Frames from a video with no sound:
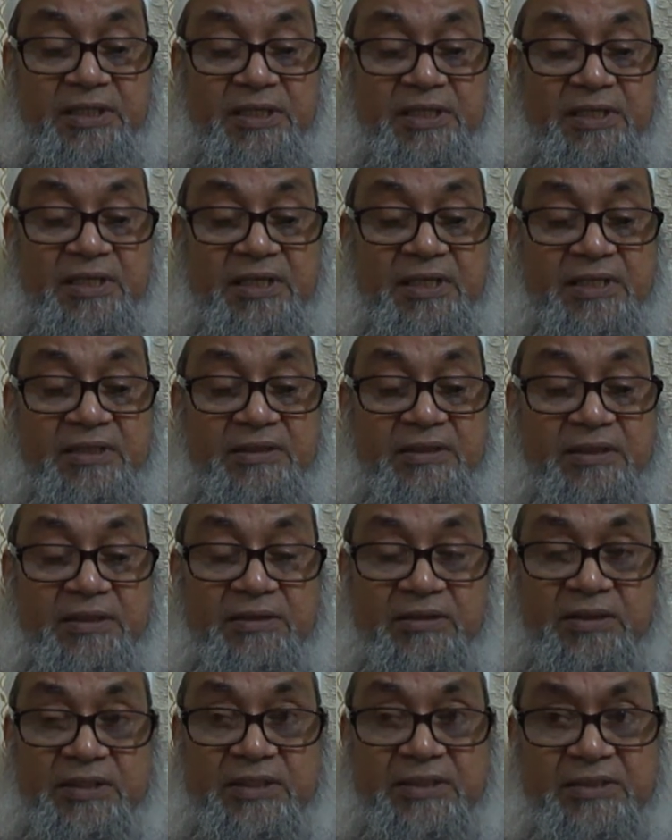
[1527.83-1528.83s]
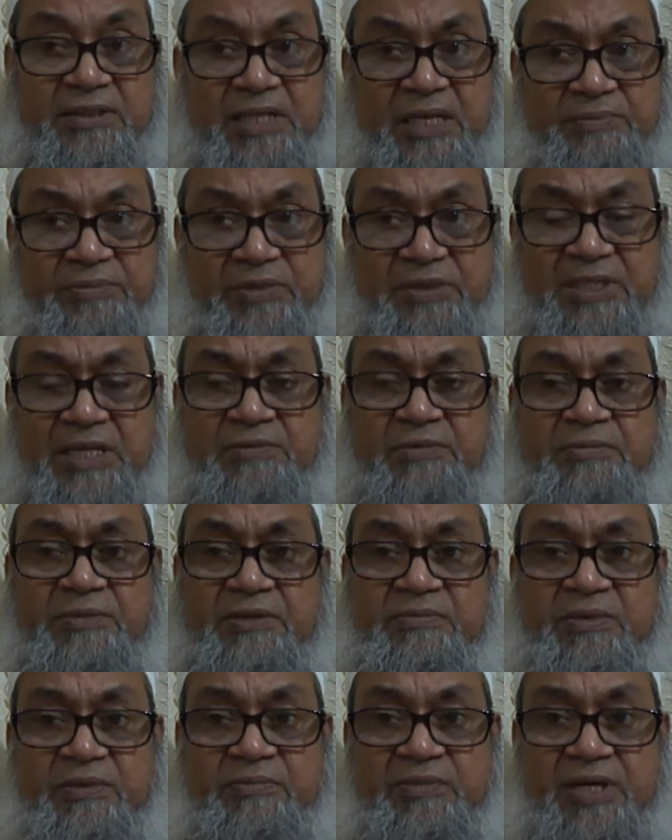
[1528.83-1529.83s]
and some of the
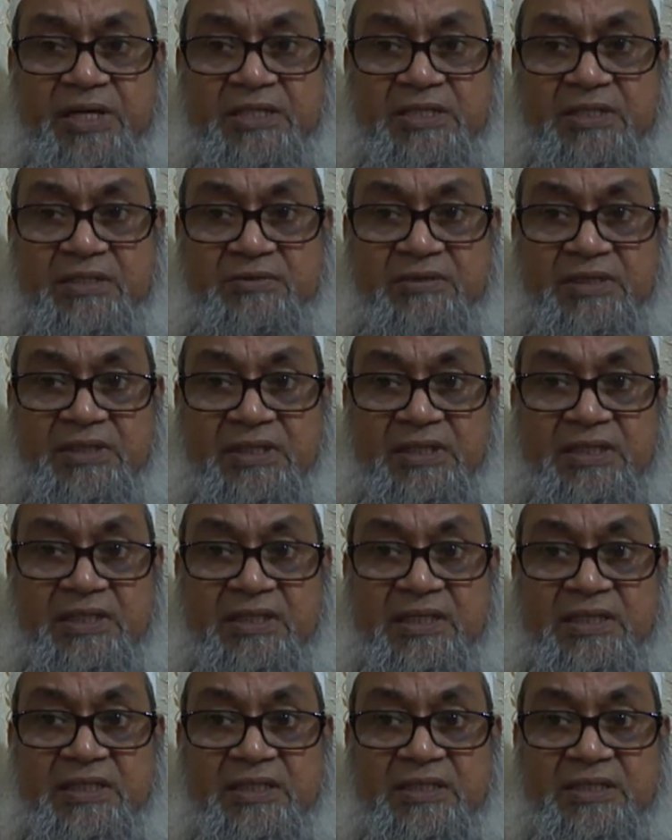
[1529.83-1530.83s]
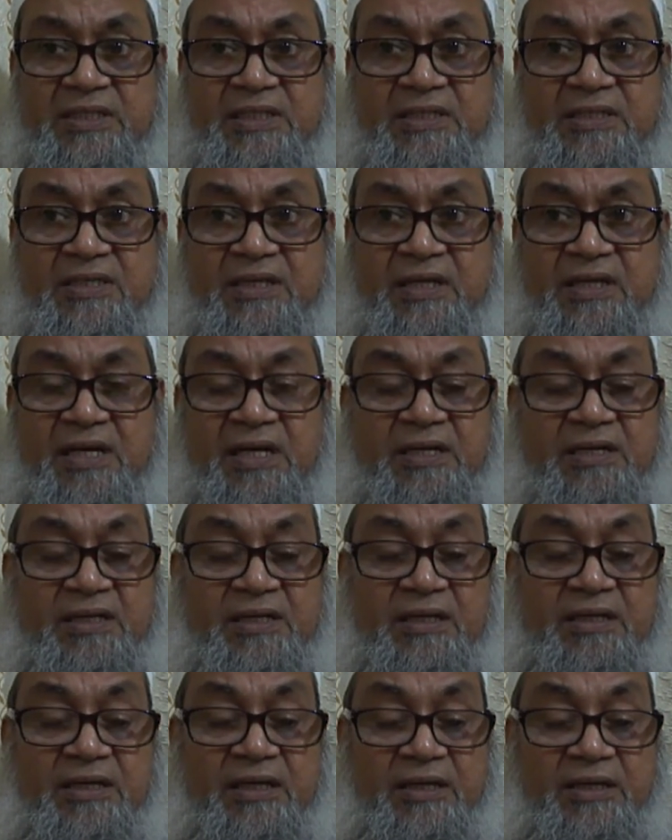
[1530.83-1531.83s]
members it increases
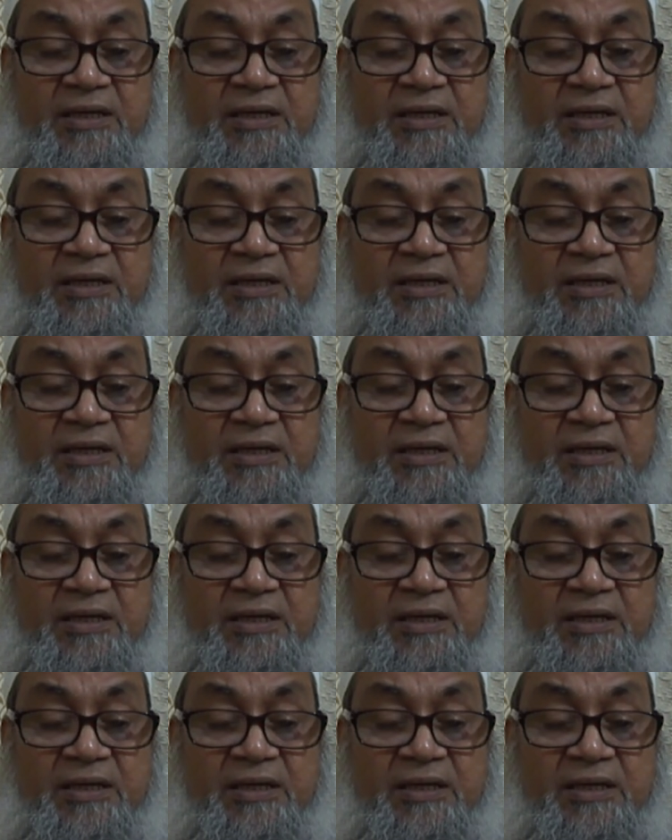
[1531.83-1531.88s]
intracranial